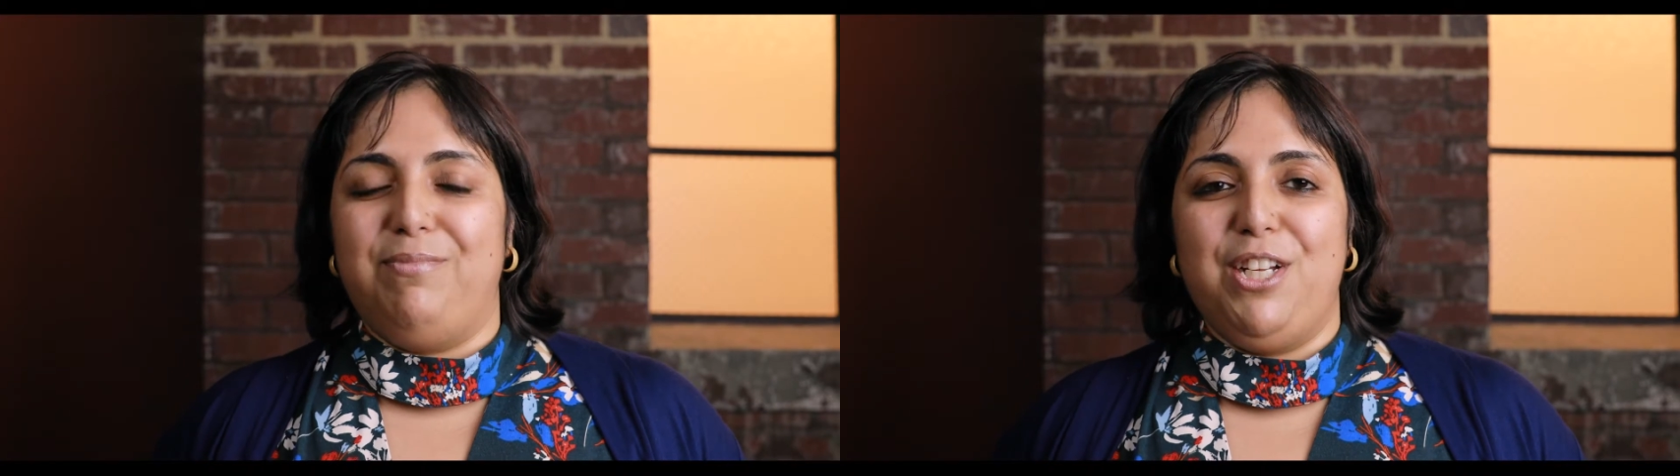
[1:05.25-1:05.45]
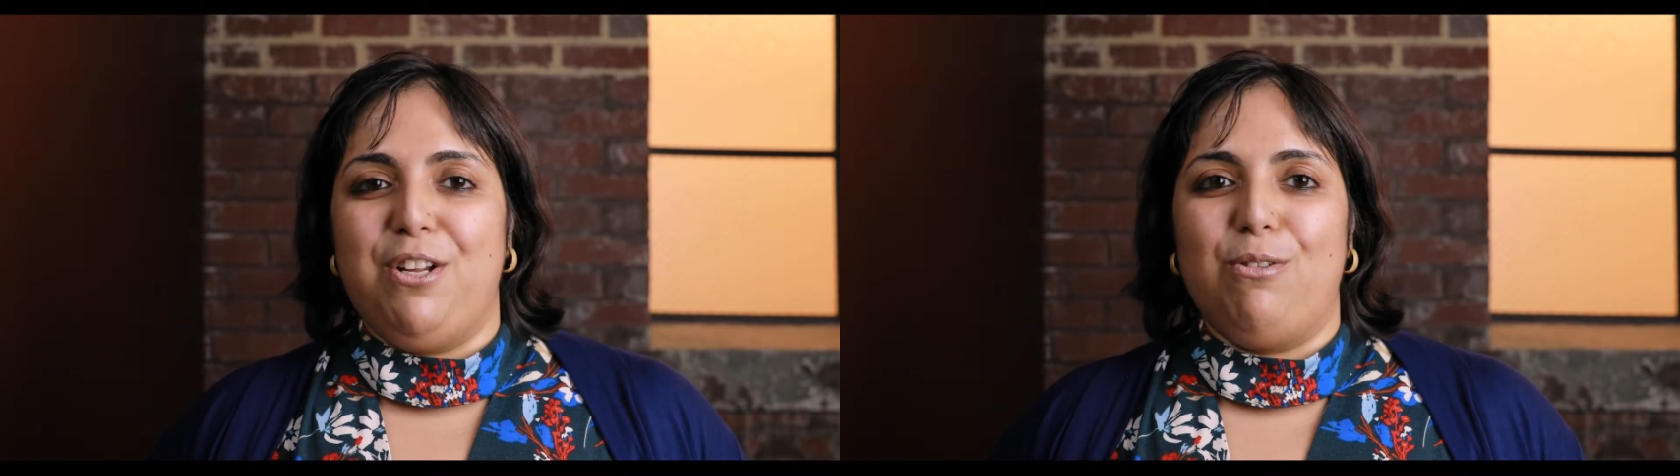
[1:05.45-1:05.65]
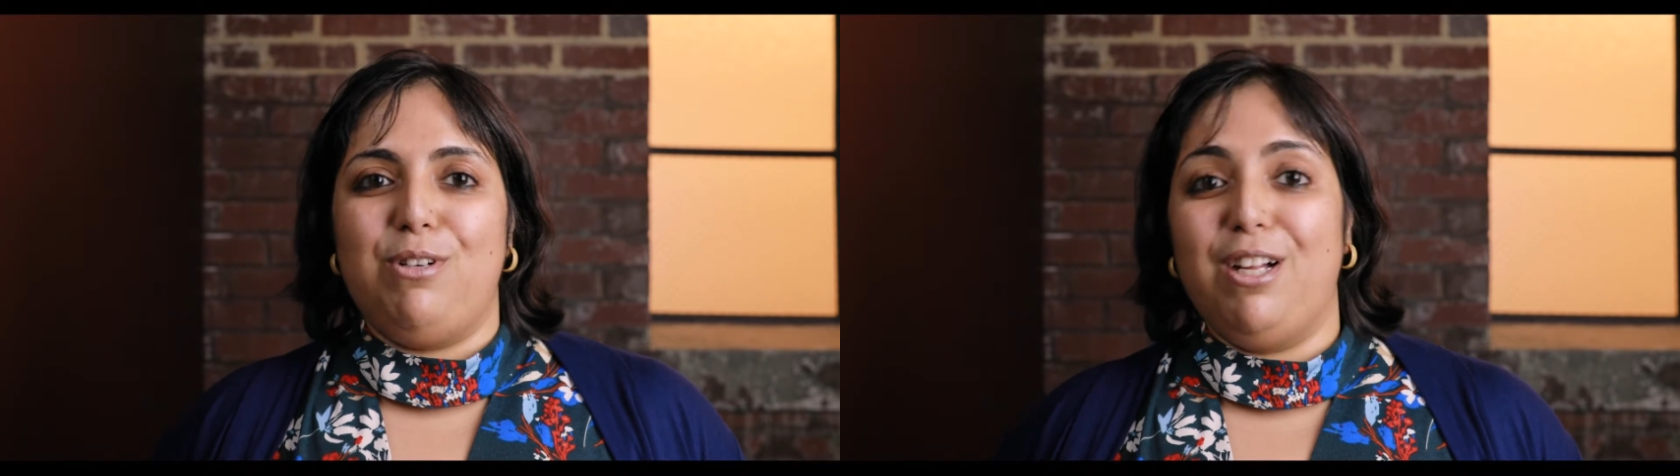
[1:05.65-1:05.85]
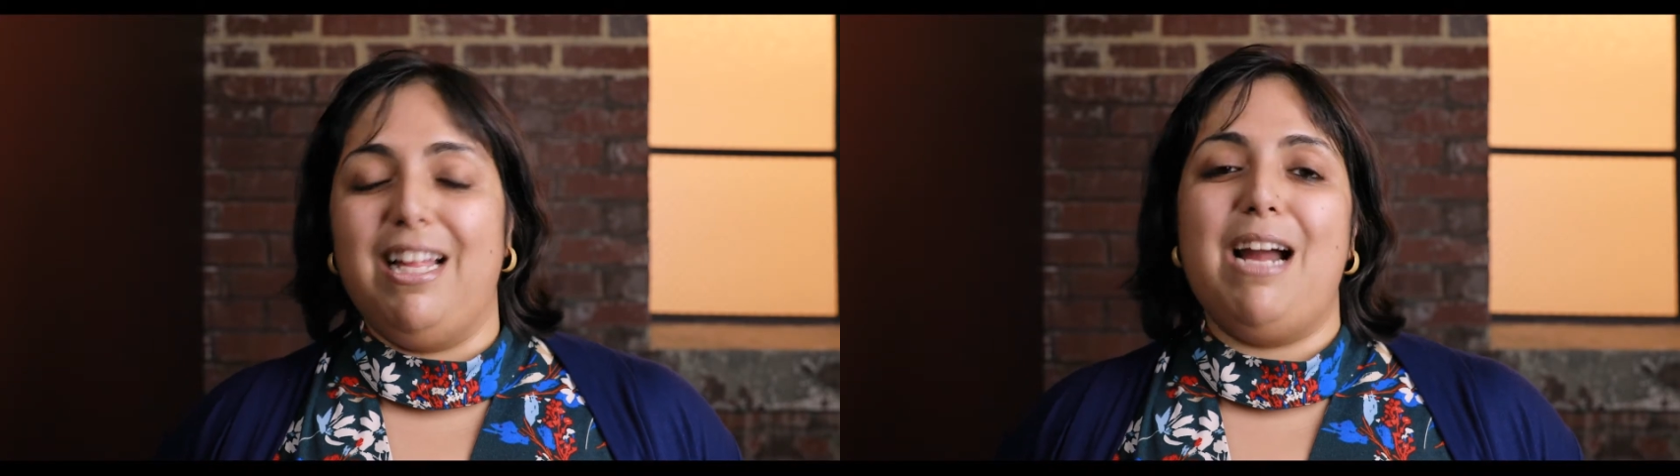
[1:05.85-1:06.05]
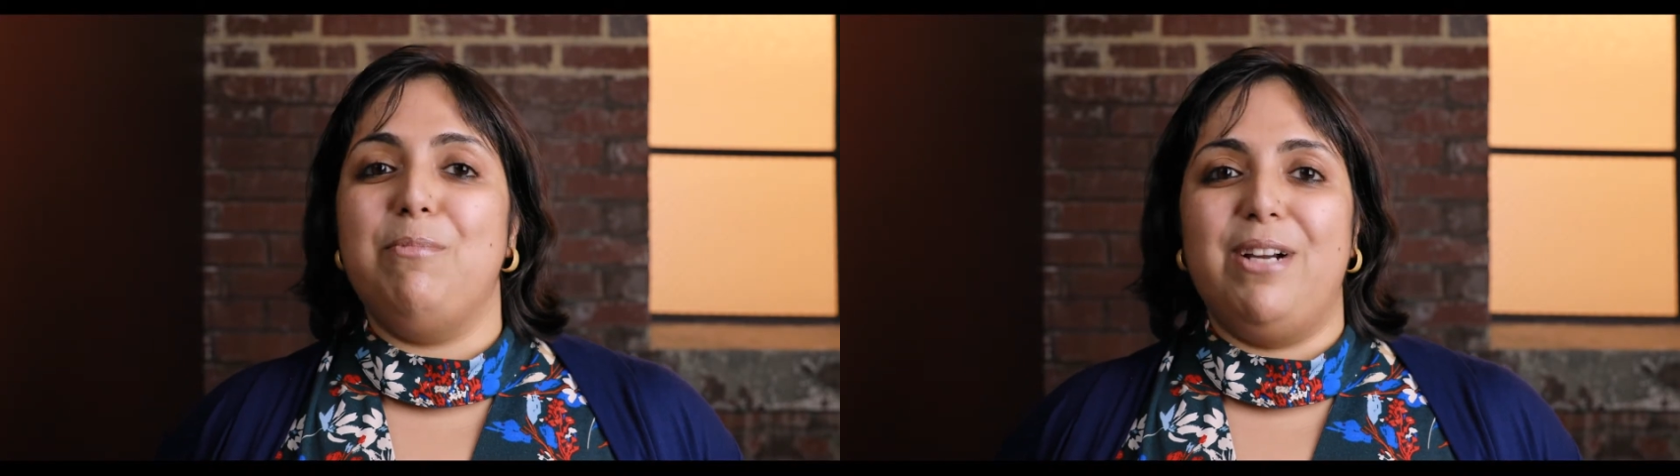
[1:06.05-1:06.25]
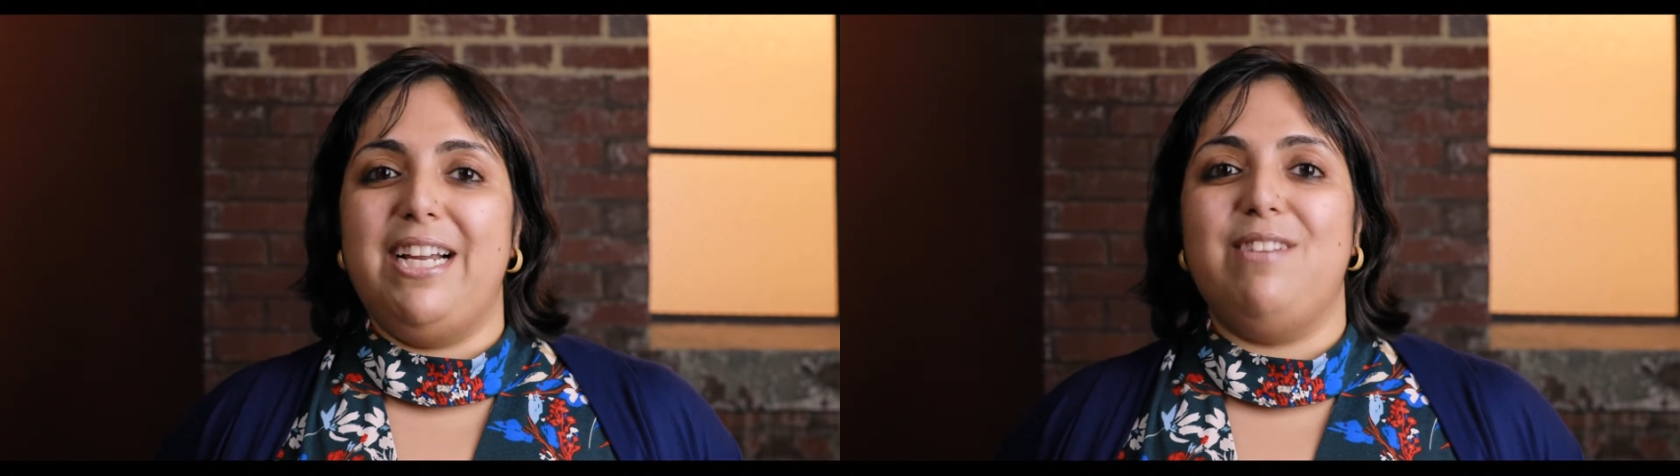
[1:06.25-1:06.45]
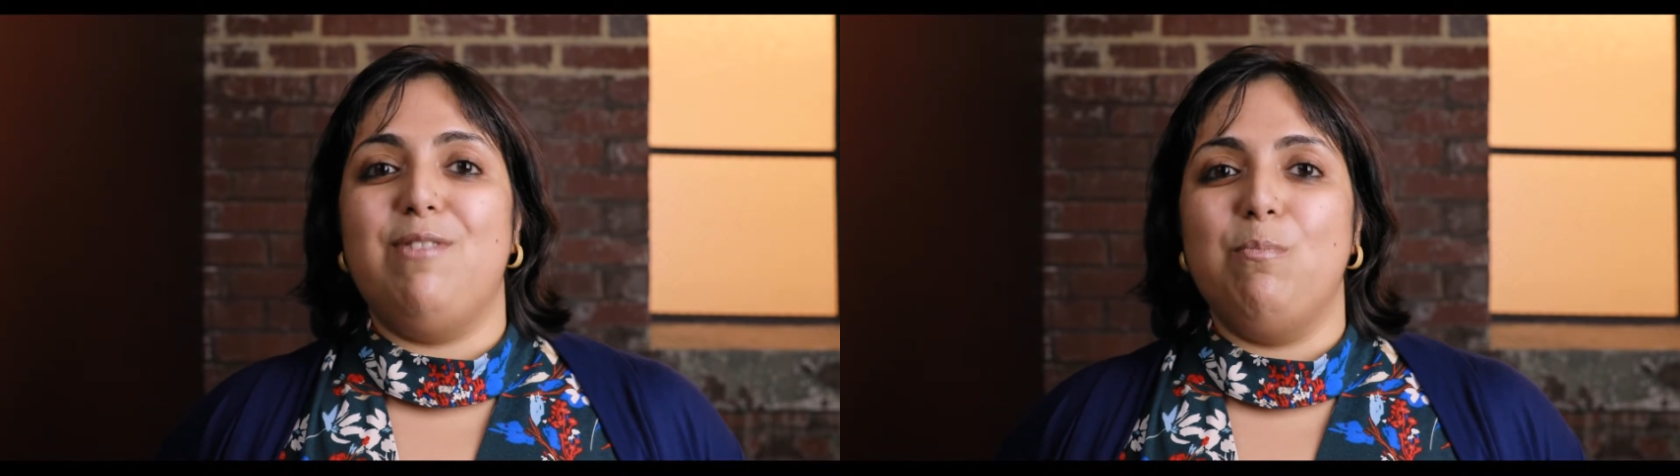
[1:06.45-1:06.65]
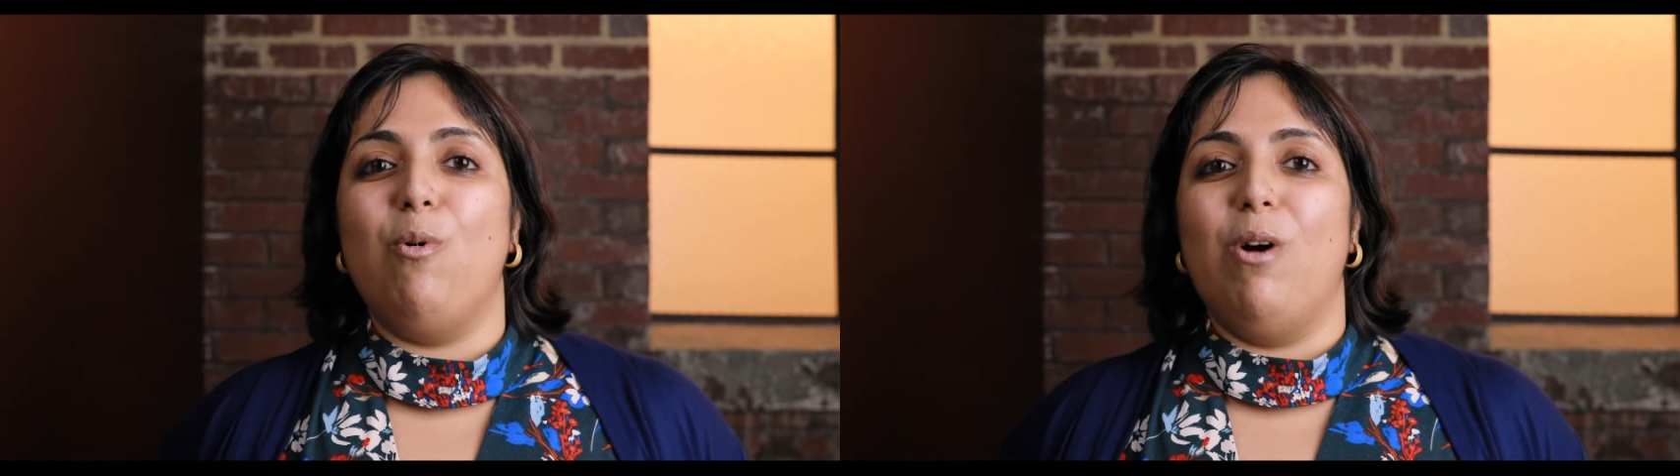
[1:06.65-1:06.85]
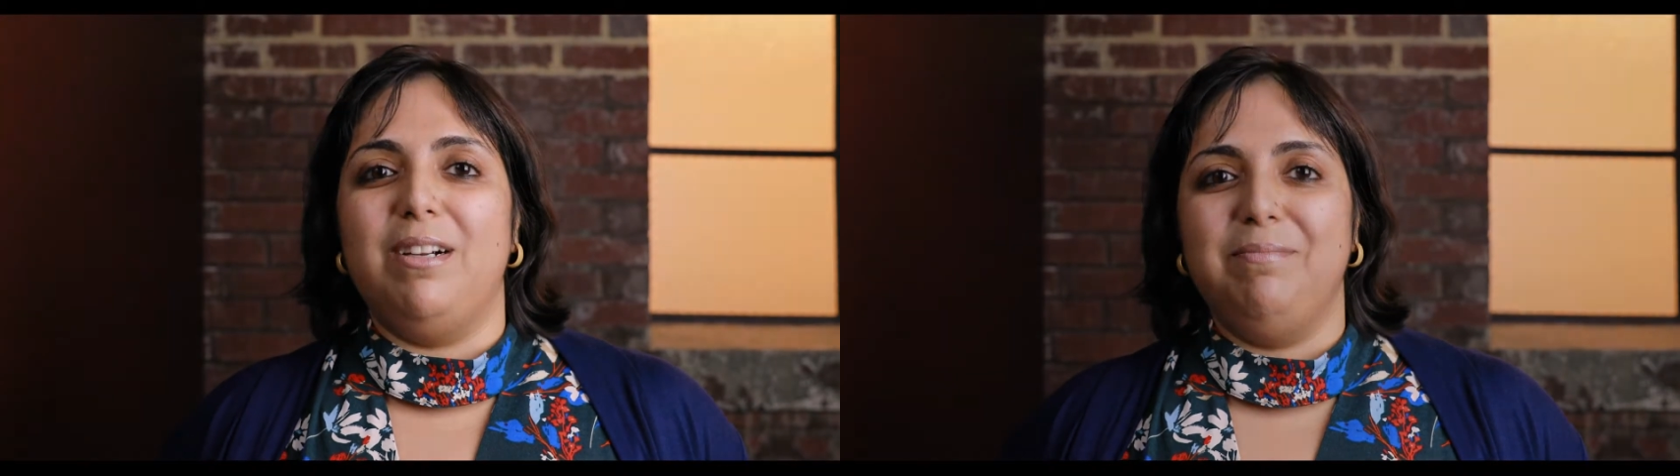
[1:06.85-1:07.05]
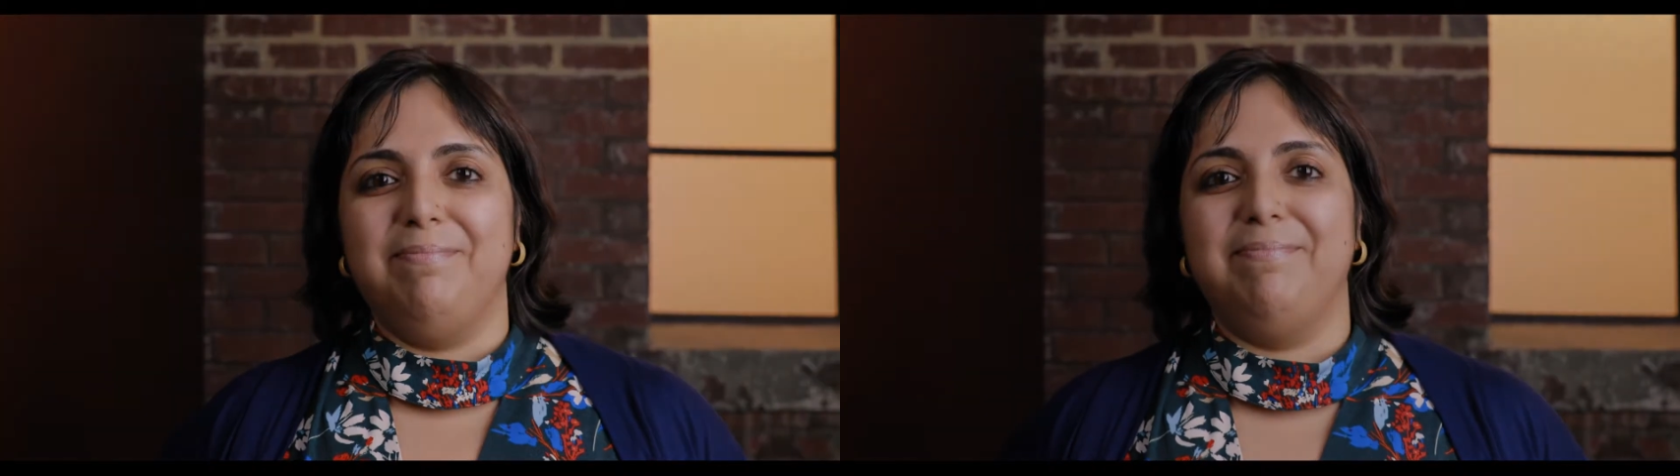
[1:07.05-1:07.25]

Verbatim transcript: you know, collaborate even more.